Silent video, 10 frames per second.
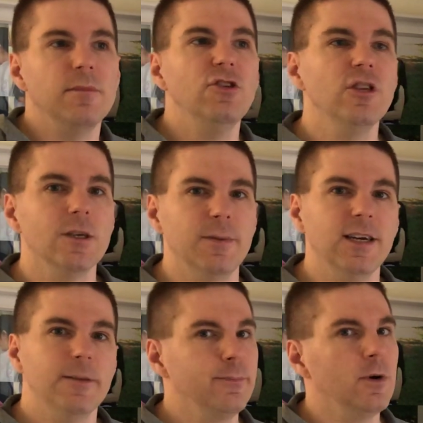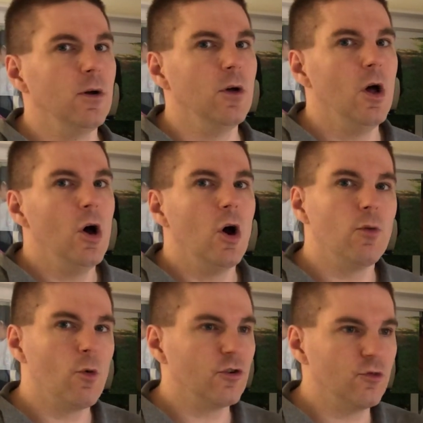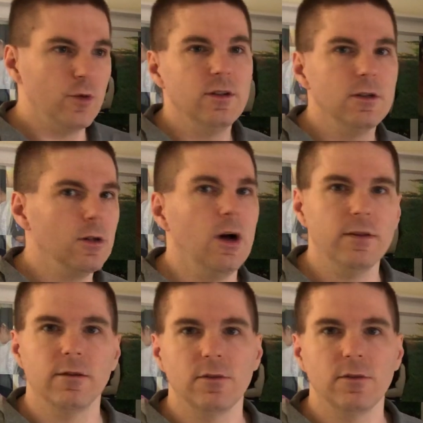Major League Baseball awards wins and losses.